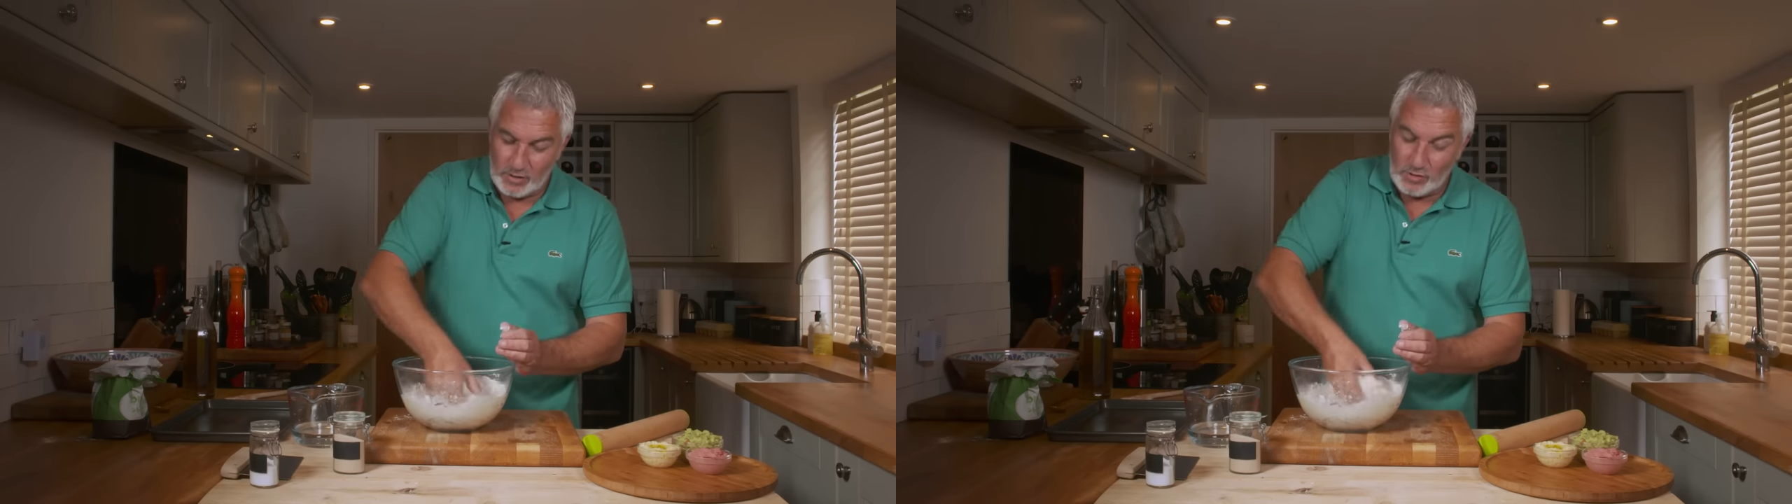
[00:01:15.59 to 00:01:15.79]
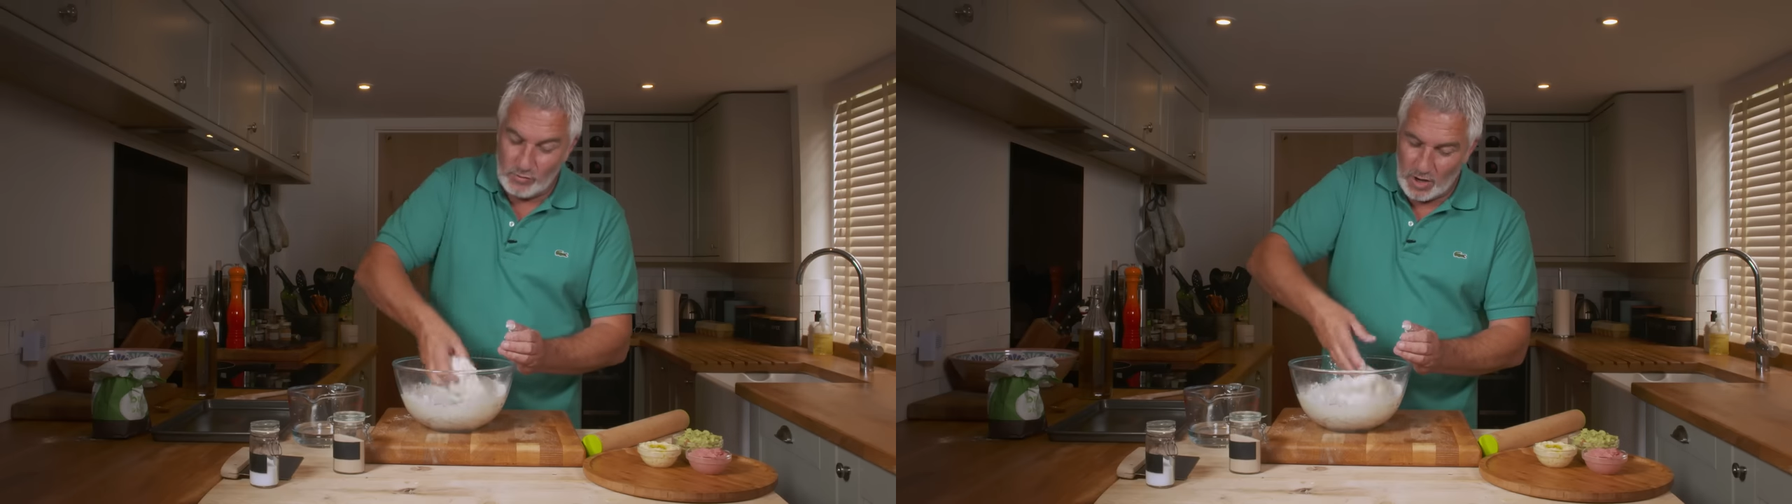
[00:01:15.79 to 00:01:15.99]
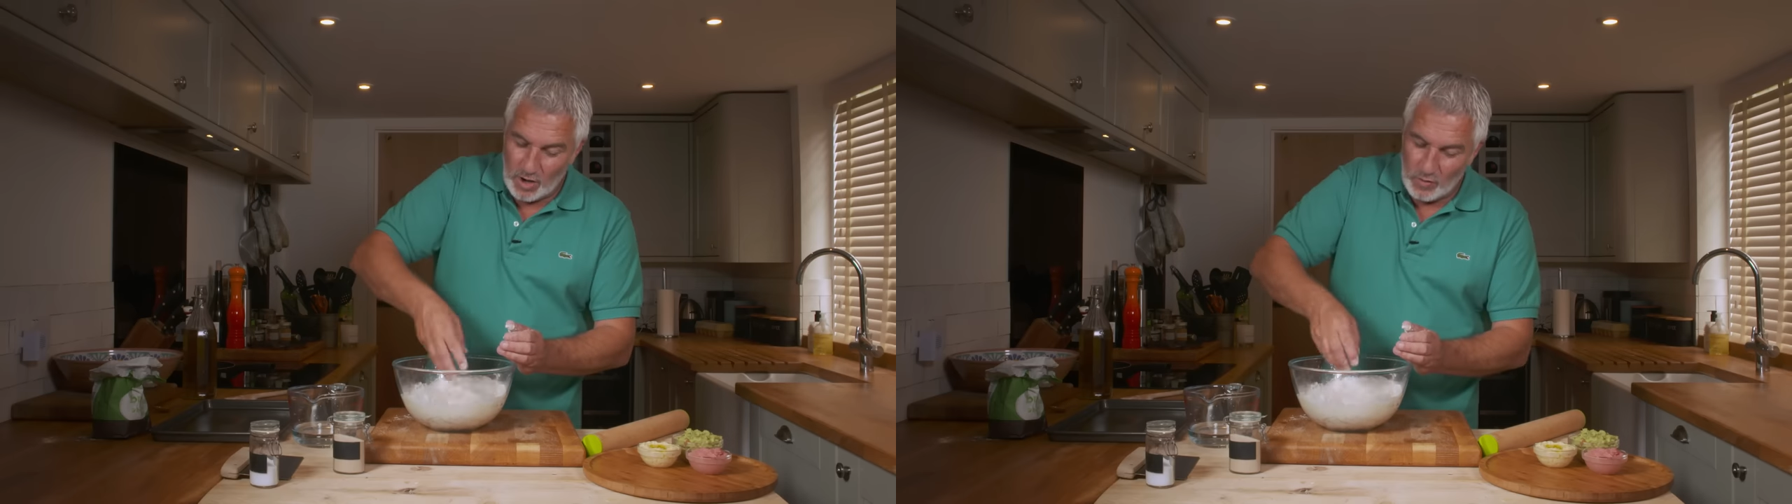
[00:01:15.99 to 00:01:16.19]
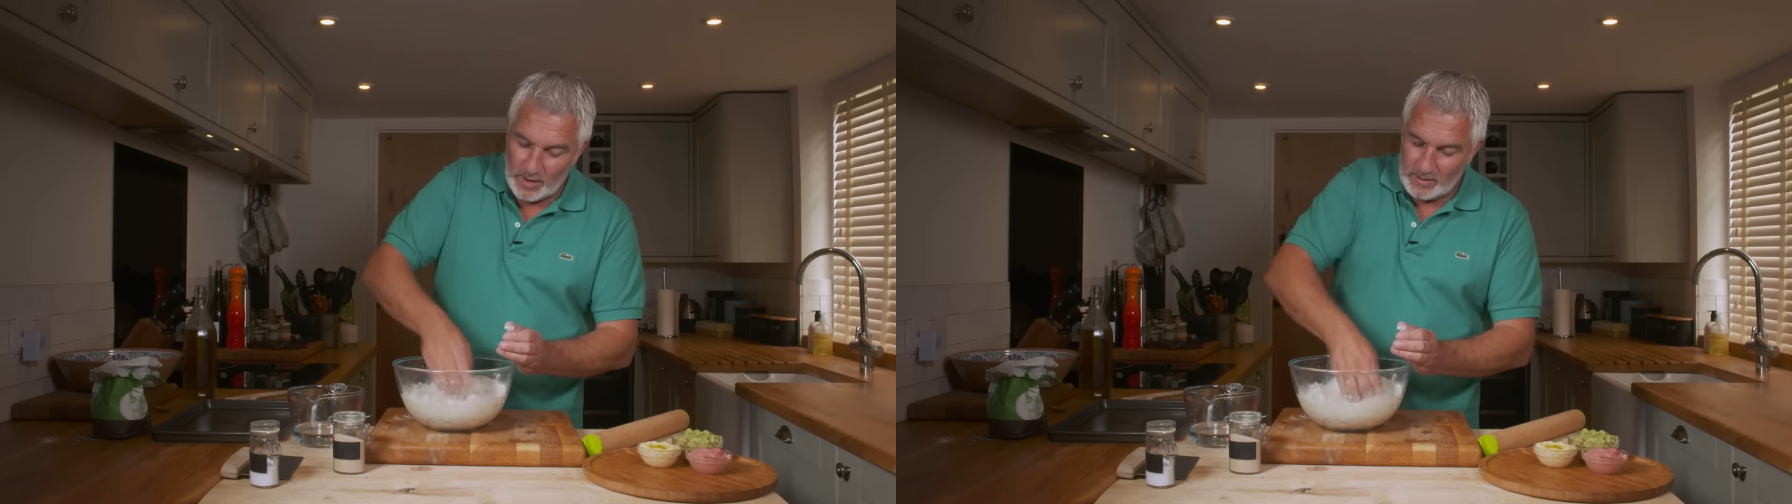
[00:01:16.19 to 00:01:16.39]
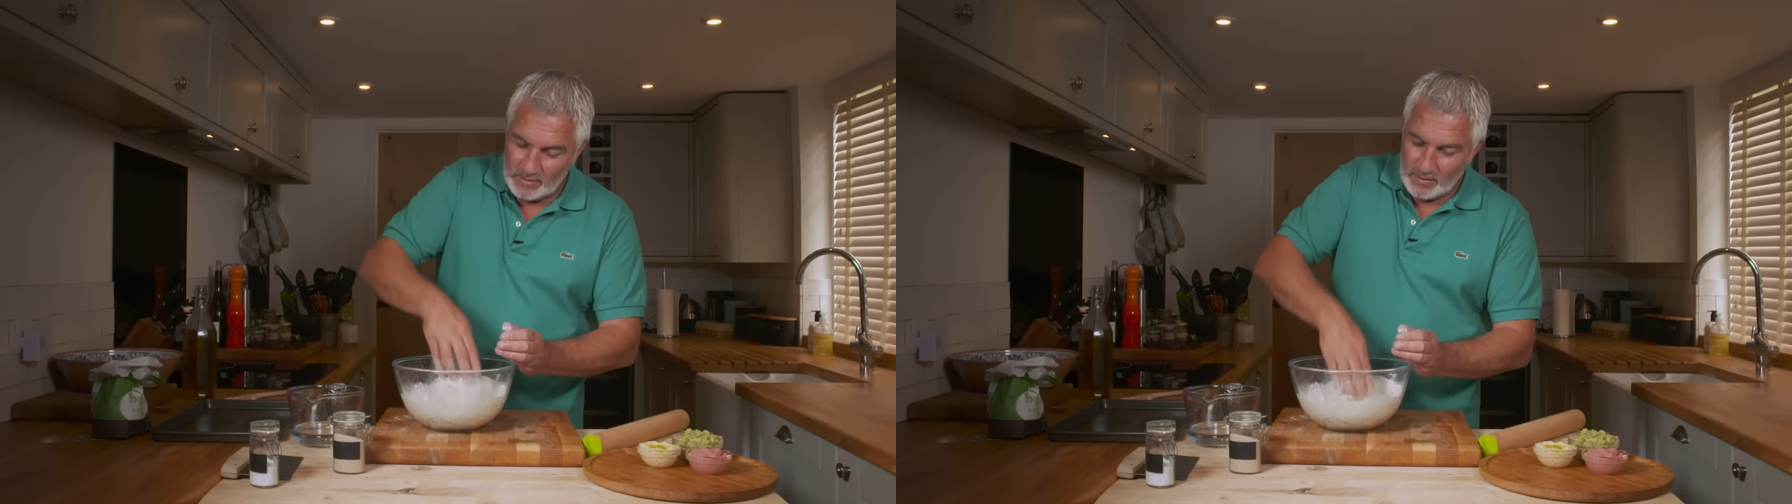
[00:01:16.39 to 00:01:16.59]
You know
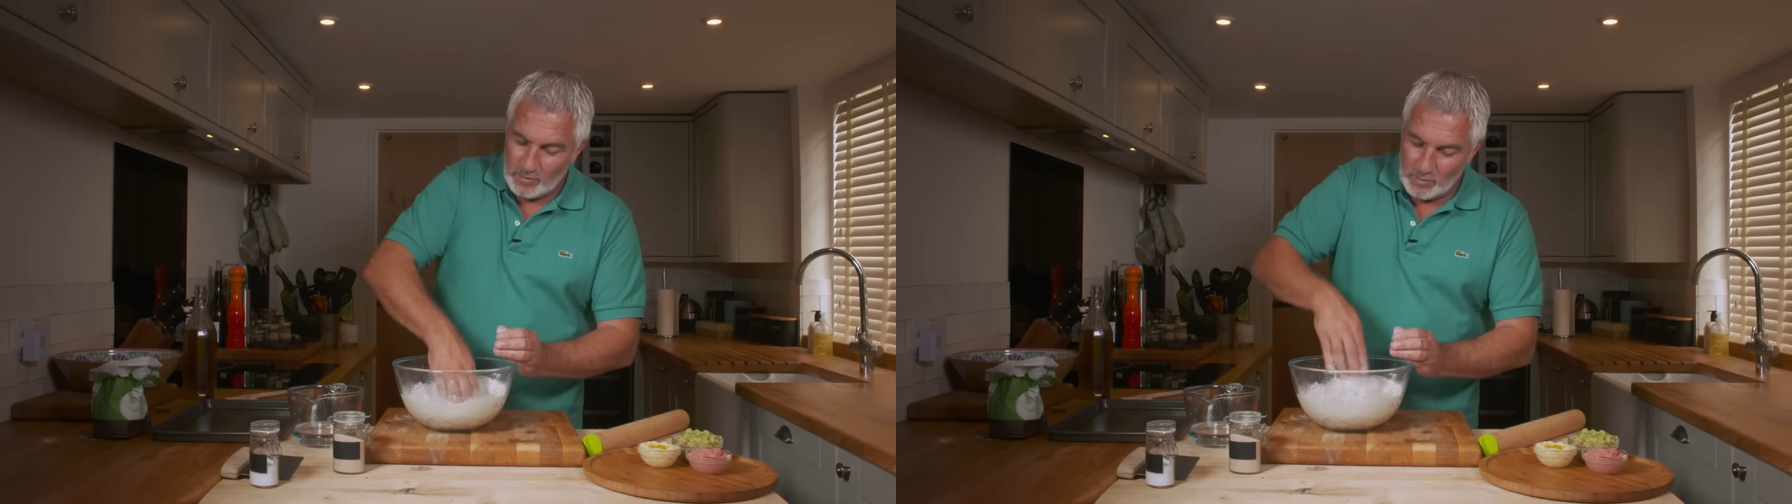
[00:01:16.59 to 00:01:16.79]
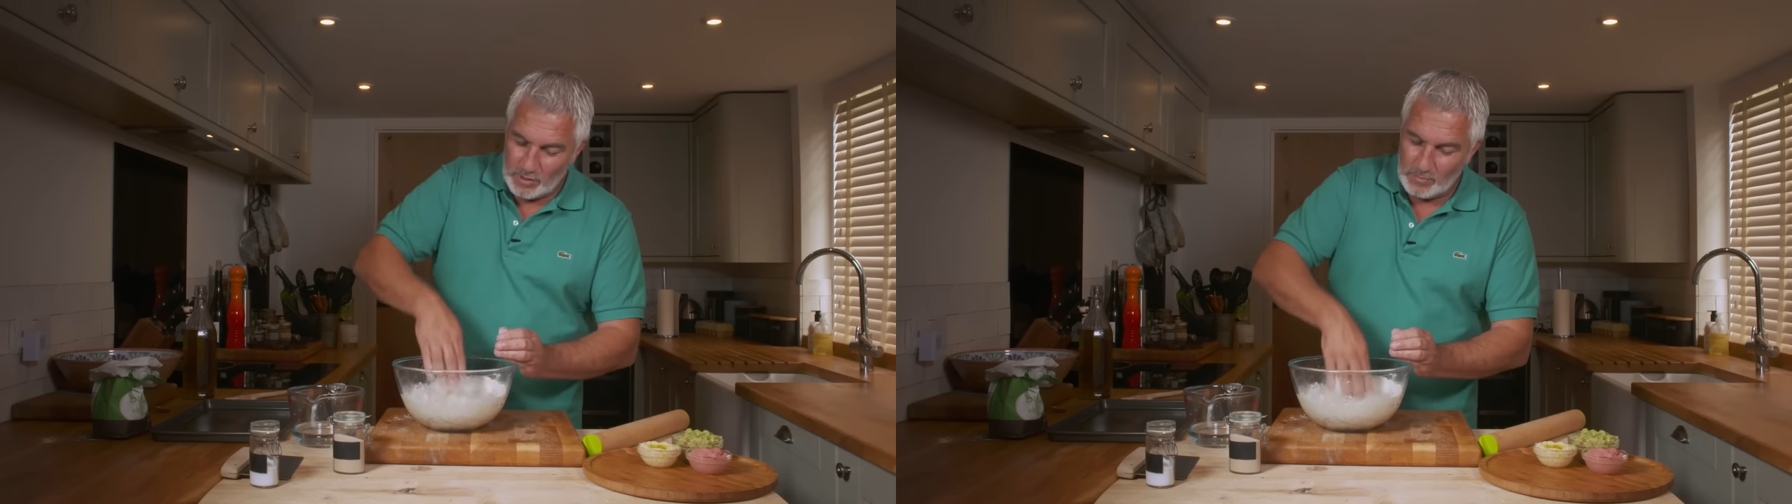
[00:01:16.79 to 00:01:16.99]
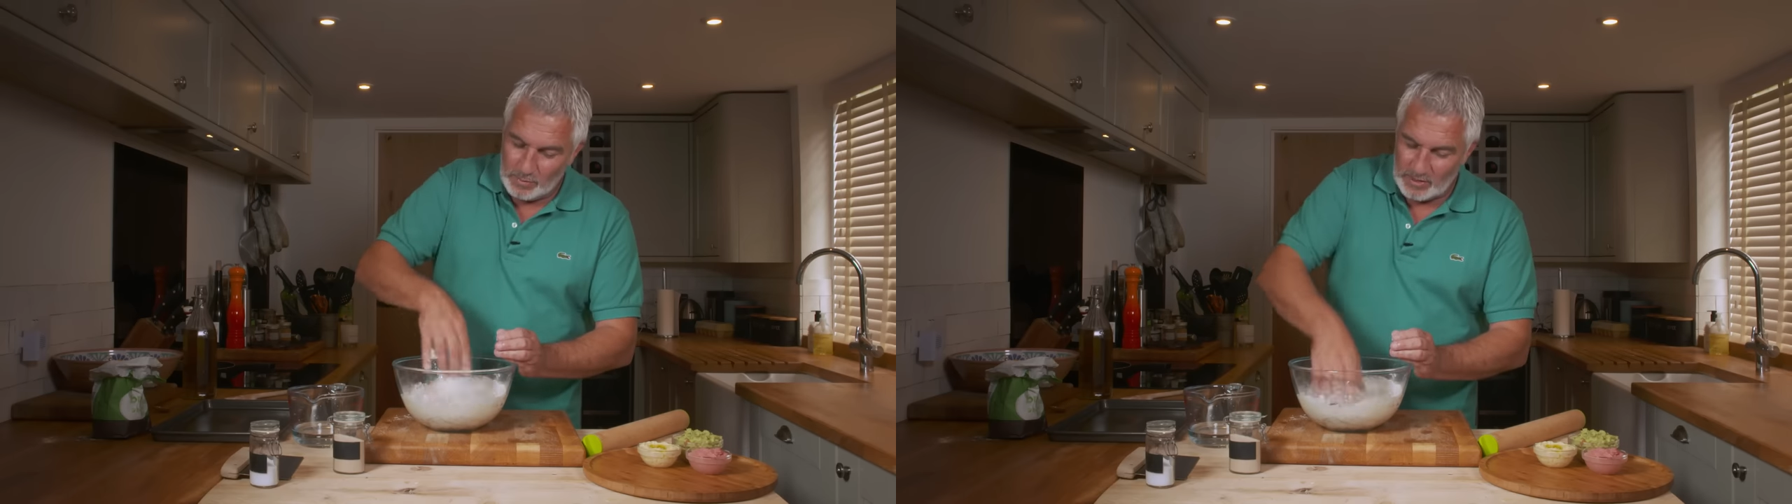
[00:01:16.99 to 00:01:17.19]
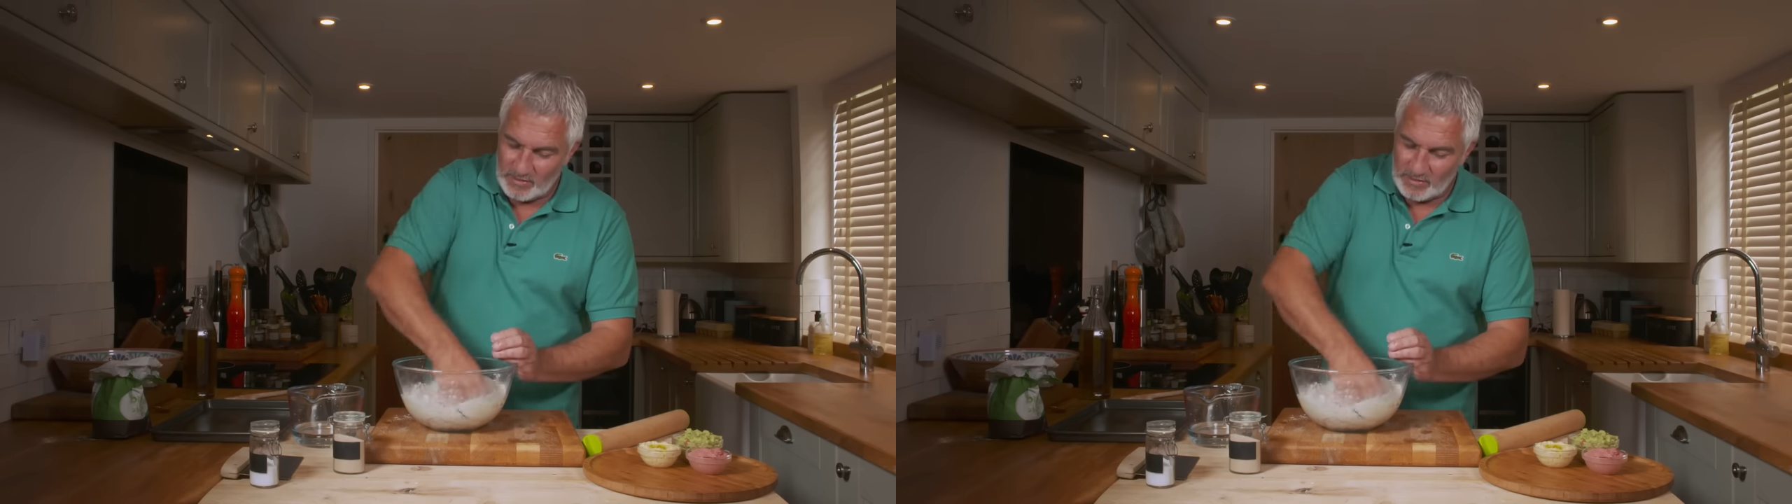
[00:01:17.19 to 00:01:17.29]
it when you put